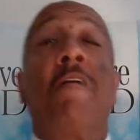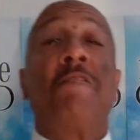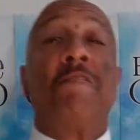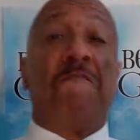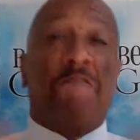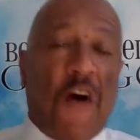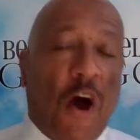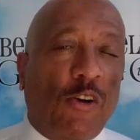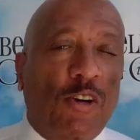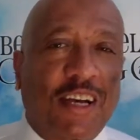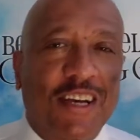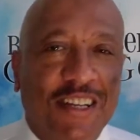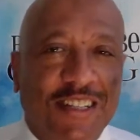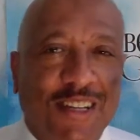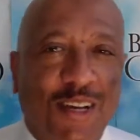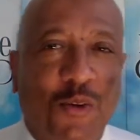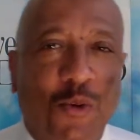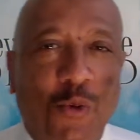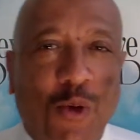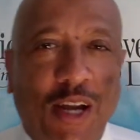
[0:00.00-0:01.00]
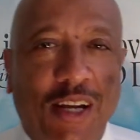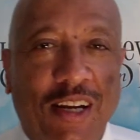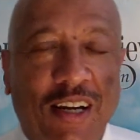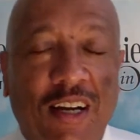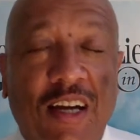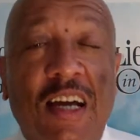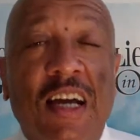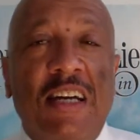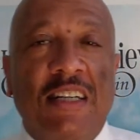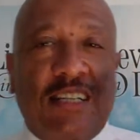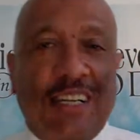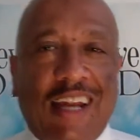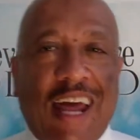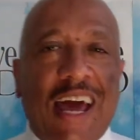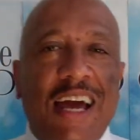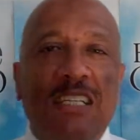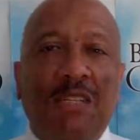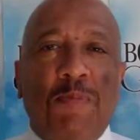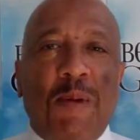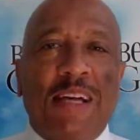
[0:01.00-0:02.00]
Focus winner.
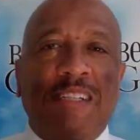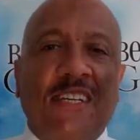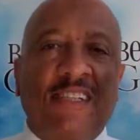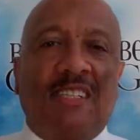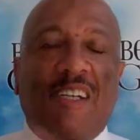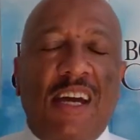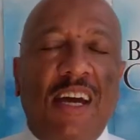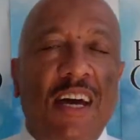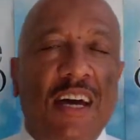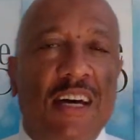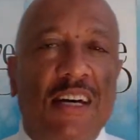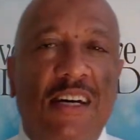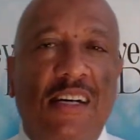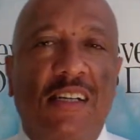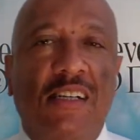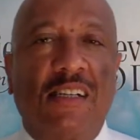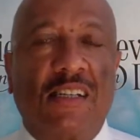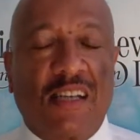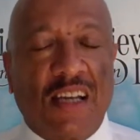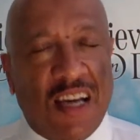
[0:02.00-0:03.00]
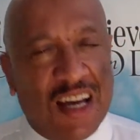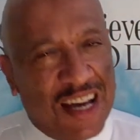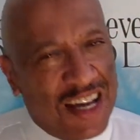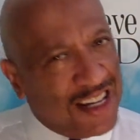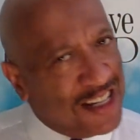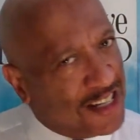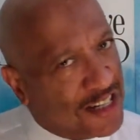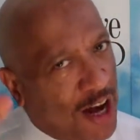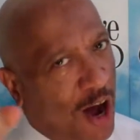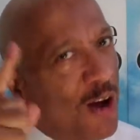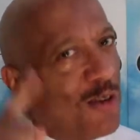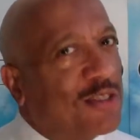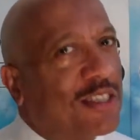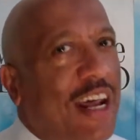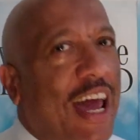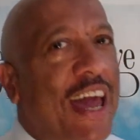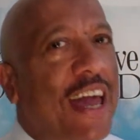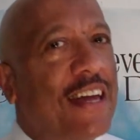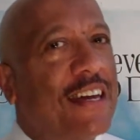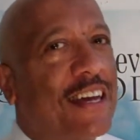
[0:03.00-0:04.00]
Today's message is, don't
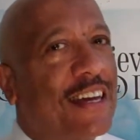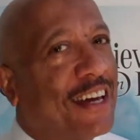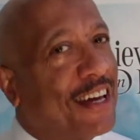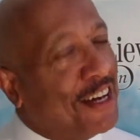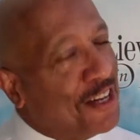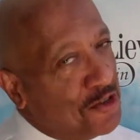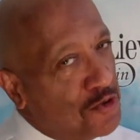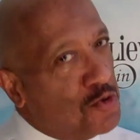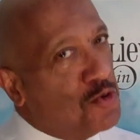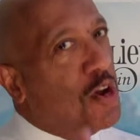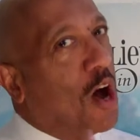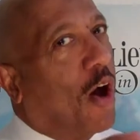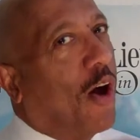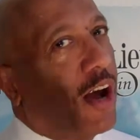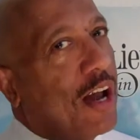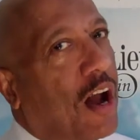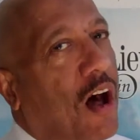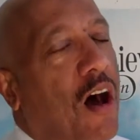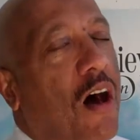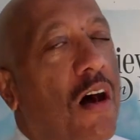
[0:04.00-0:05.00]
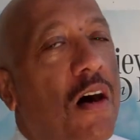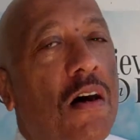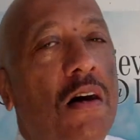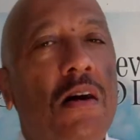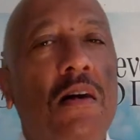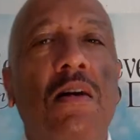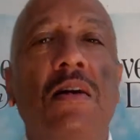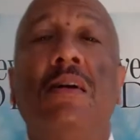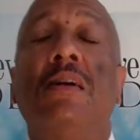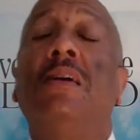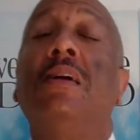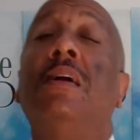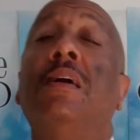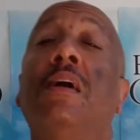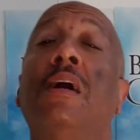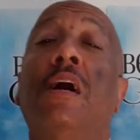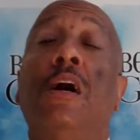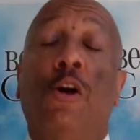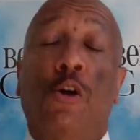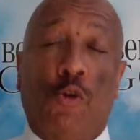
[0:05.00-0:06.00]
think you know it all.
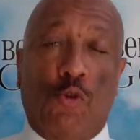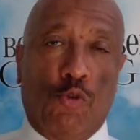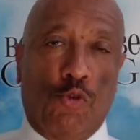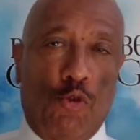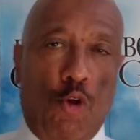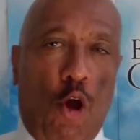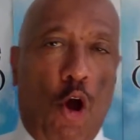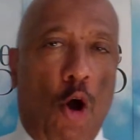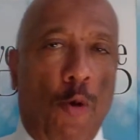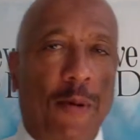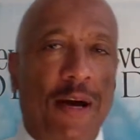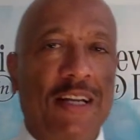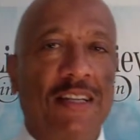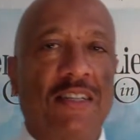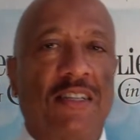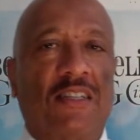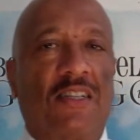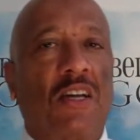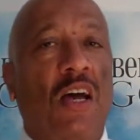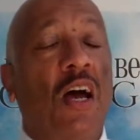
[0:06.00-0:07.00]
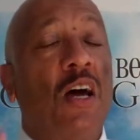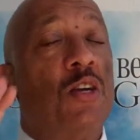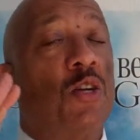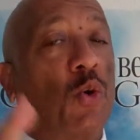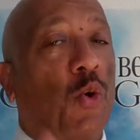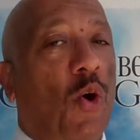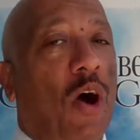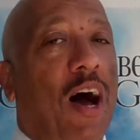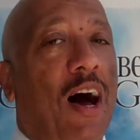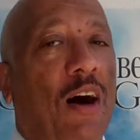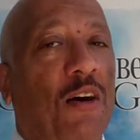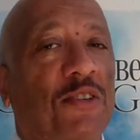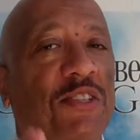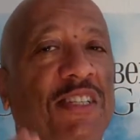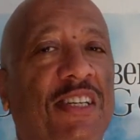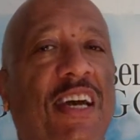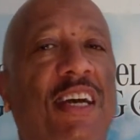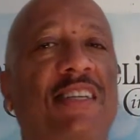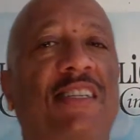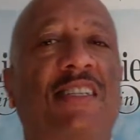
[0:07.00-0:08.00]
Romans
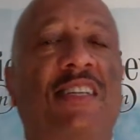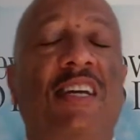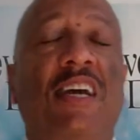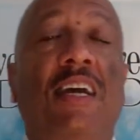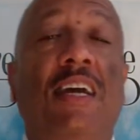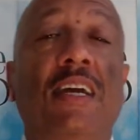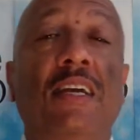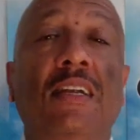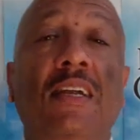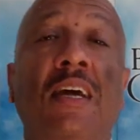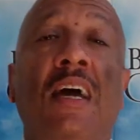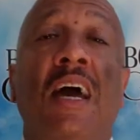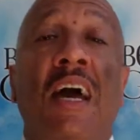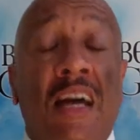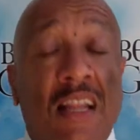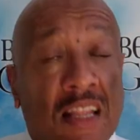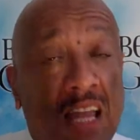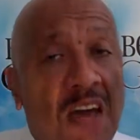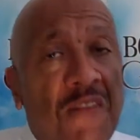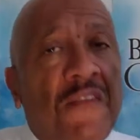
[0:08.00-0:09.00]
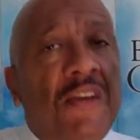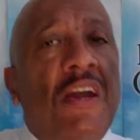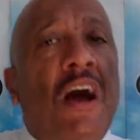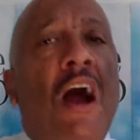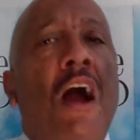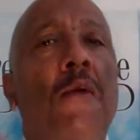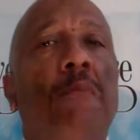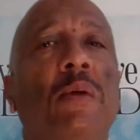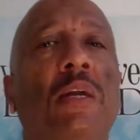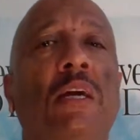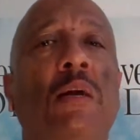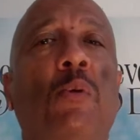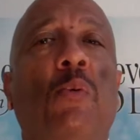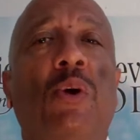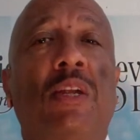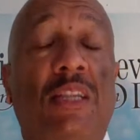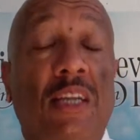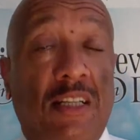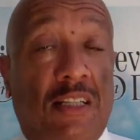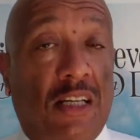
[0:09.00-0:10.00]
12:16, live in harmony
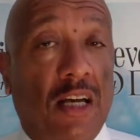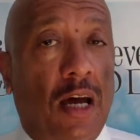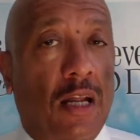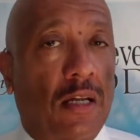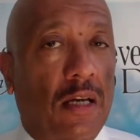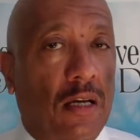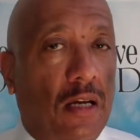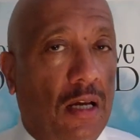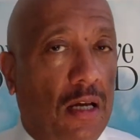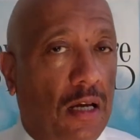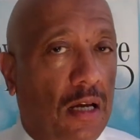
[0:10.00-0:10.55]
with each other.